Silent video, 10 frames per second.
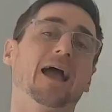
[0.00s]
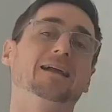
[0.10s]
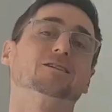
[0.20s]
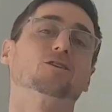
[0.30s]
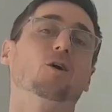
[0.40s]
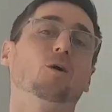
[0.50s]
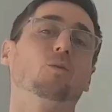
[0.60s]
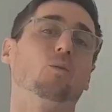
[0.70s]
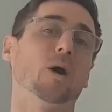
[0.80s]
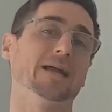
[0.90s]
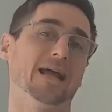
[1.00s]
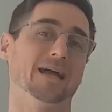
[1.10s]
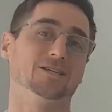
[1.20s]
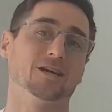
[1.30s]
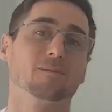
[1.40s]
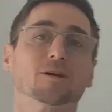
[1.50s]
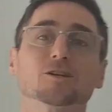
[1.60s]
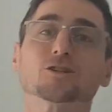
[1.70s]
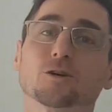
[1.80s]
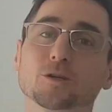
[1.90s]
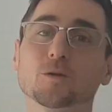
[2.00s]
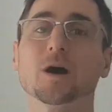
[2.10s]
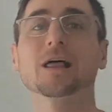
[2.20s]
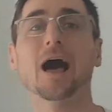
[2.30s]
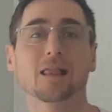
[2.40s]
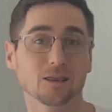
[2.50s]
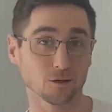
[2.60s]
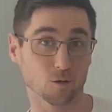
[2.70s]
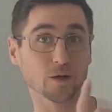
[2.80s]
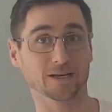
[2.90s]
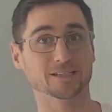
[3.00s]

And it's called white edging. I'm going to show you a little quick